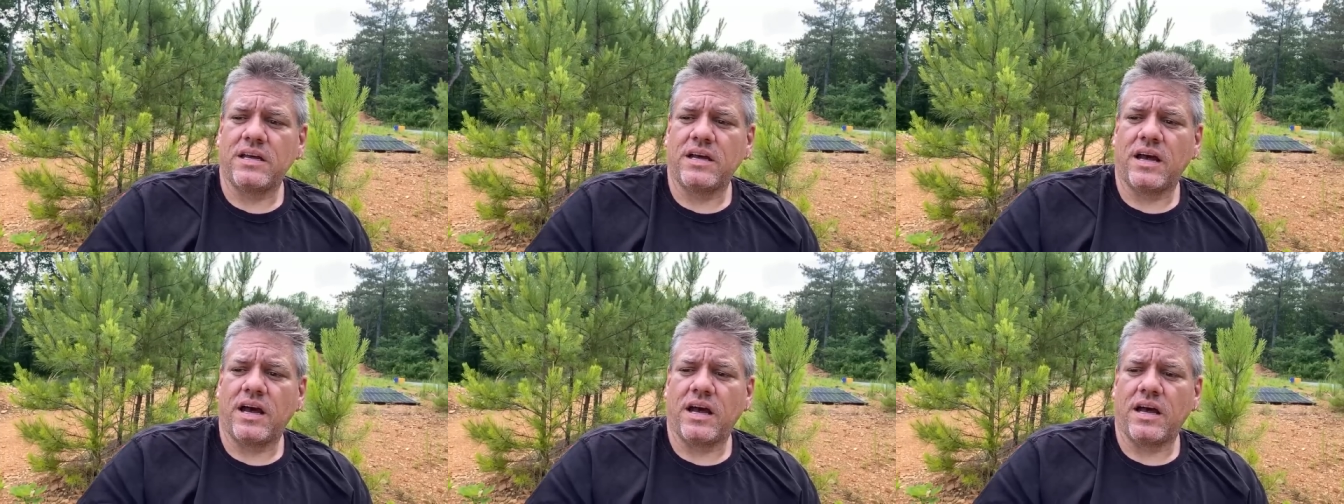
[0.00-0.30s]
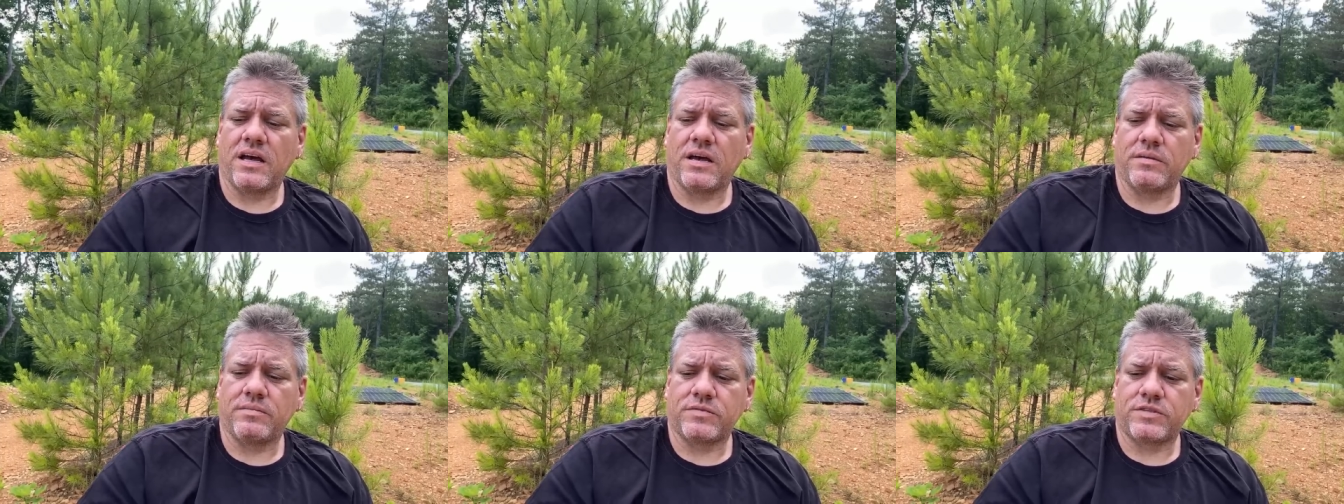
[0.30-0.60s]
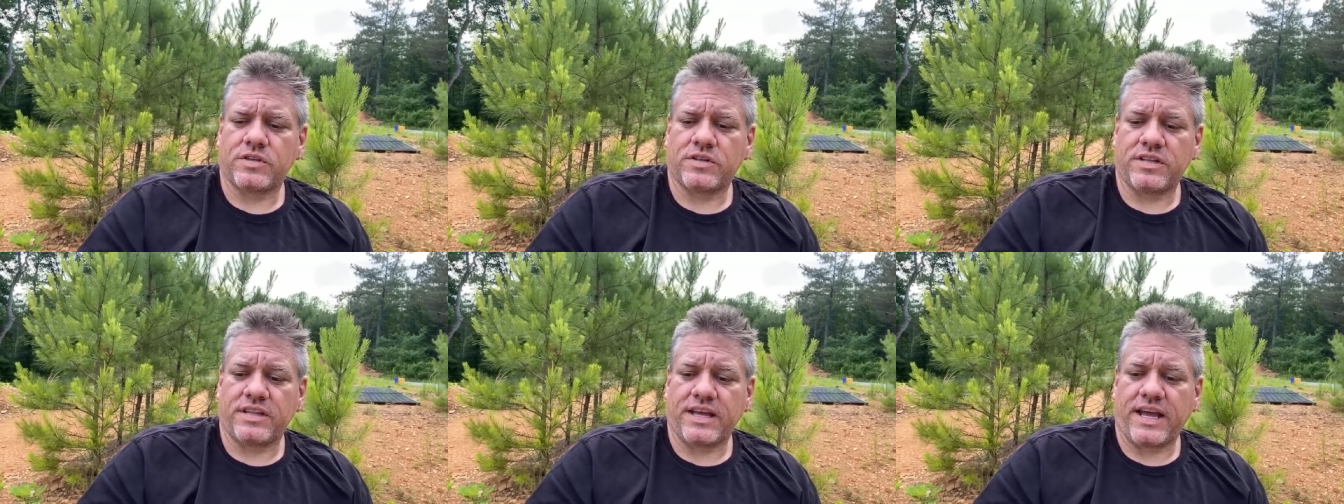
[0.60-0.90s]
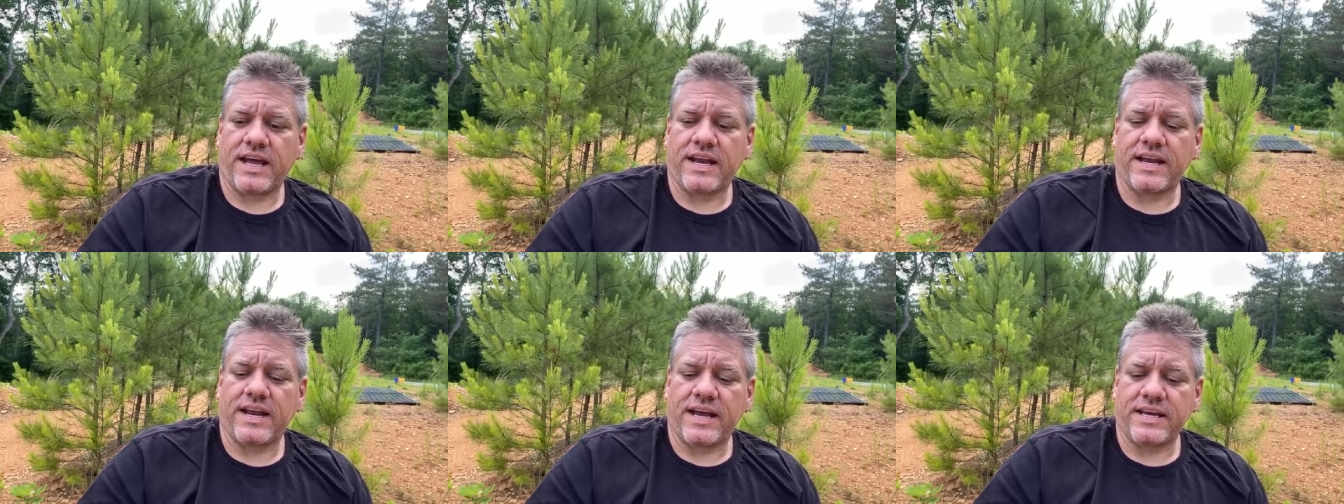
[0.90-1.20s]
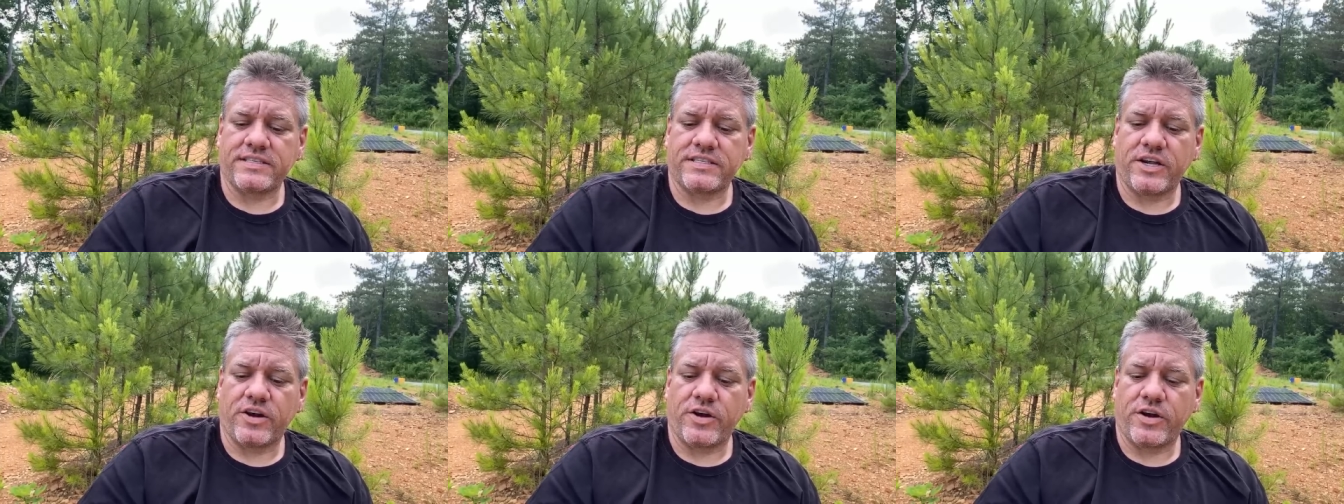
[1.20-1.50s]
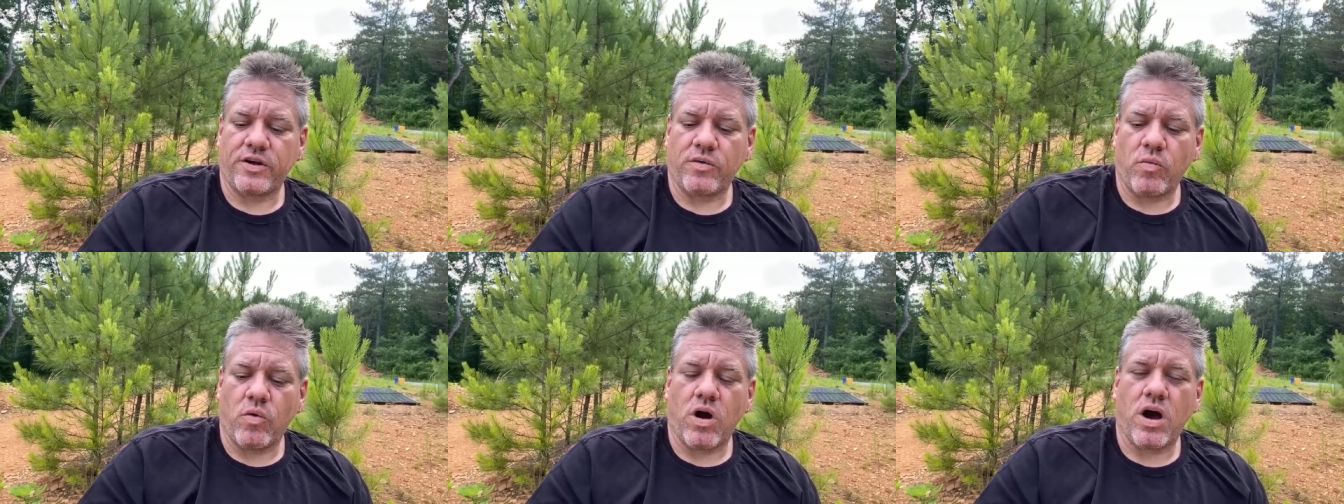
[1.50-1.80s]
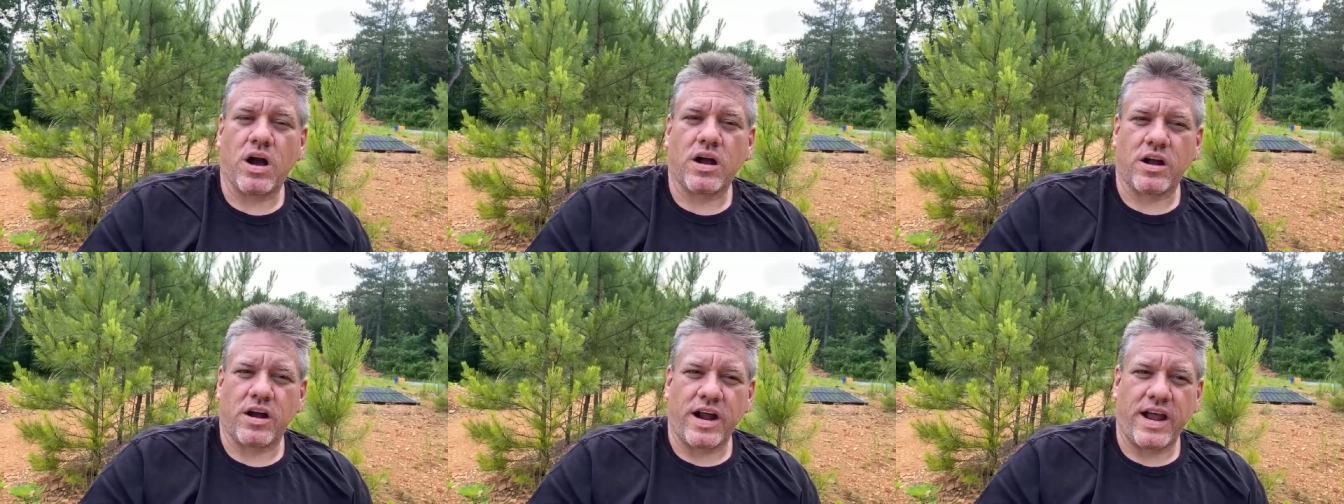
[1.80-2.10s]
so that they got a nice area to
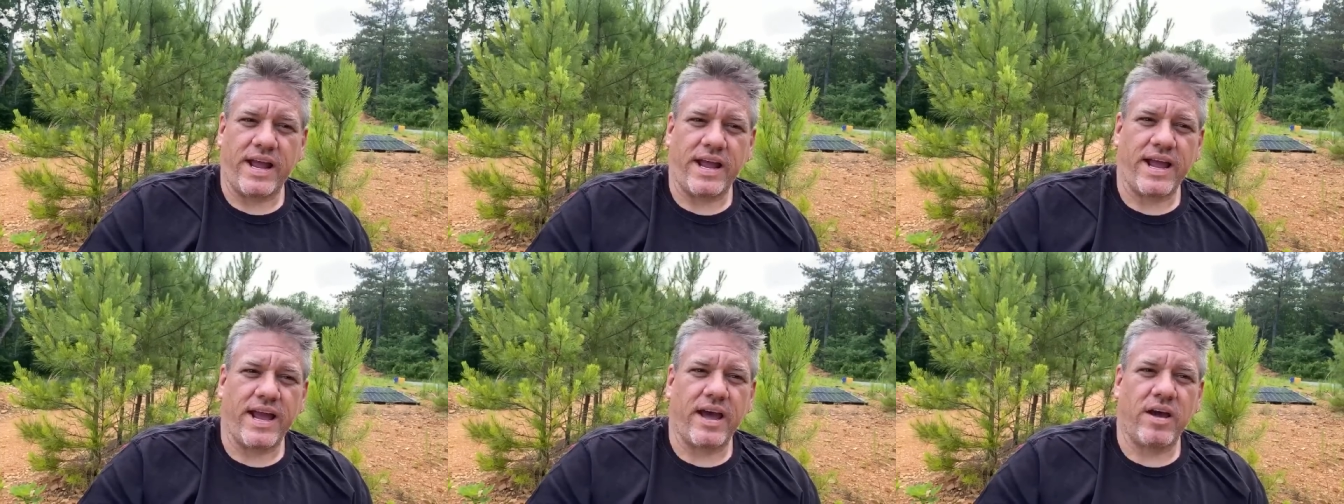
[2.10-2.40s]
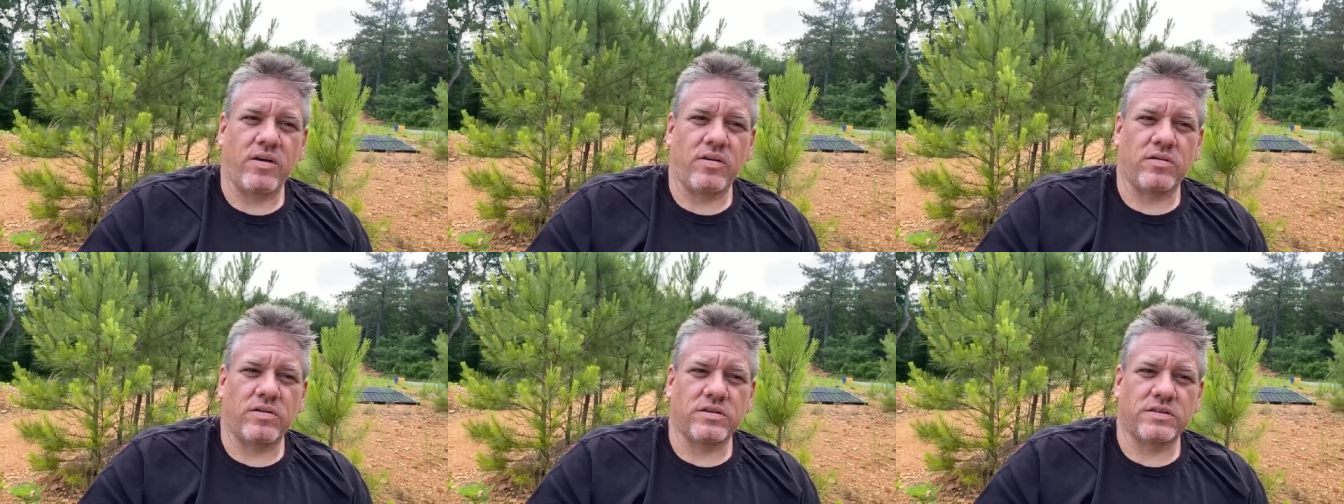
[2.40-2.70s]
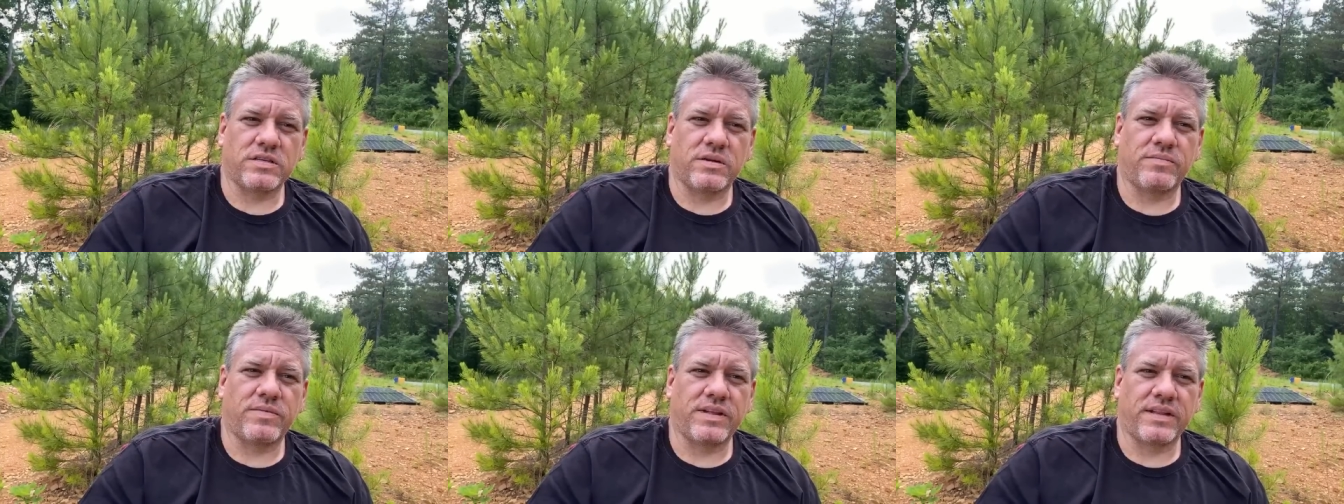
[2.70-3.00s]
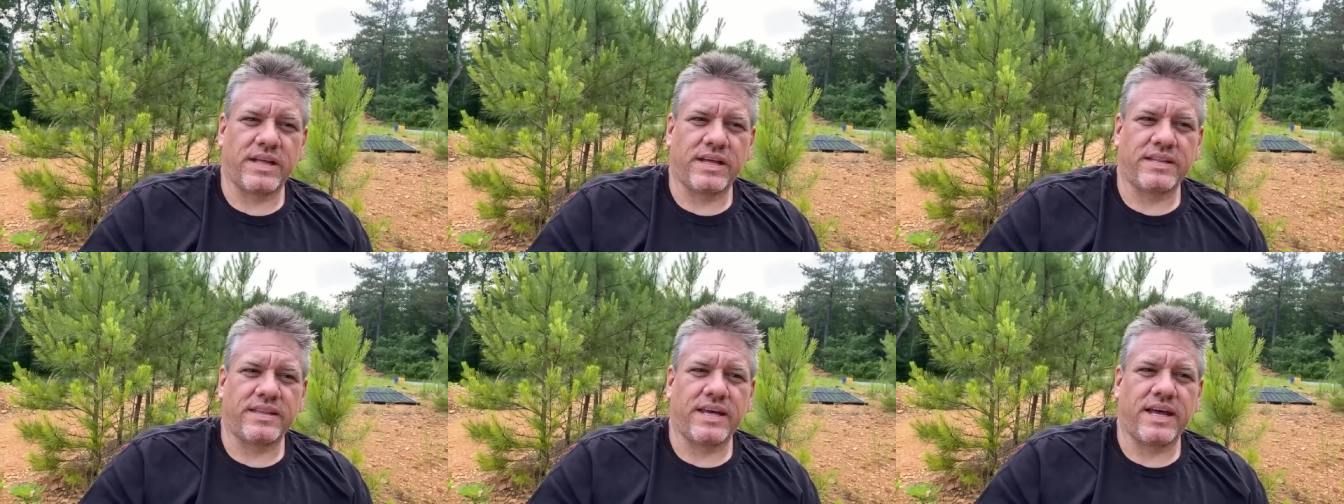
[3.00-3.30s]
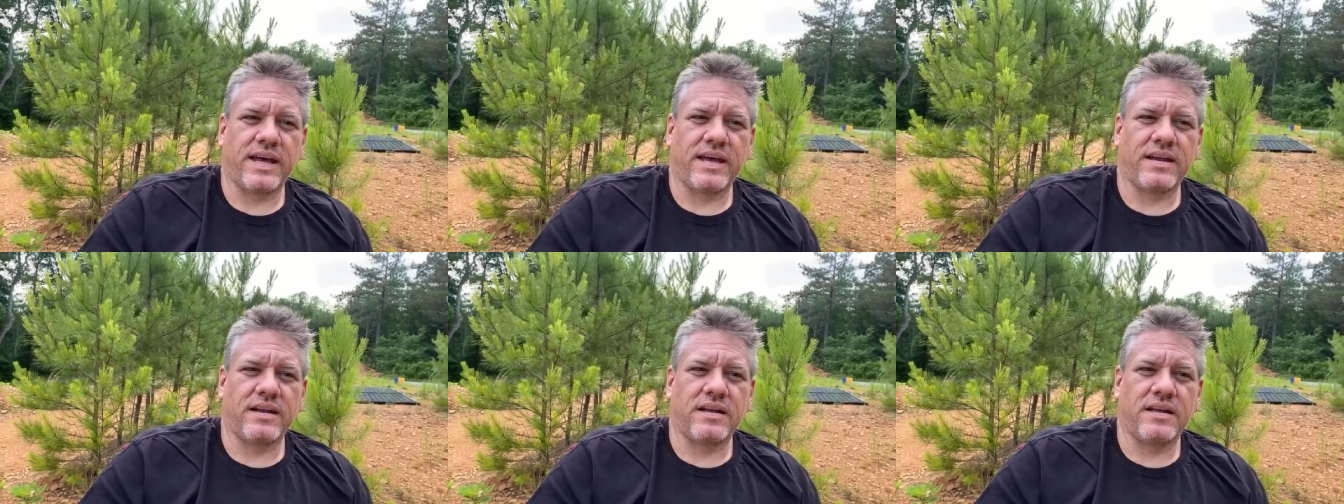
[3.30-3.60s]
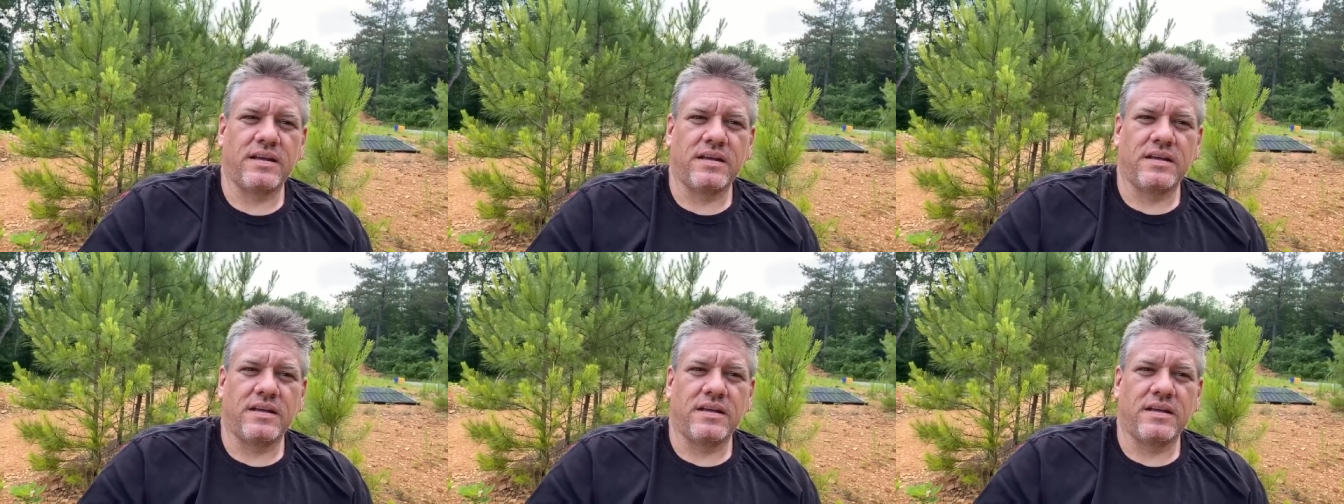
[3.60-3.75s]
walk or hang out or something like that.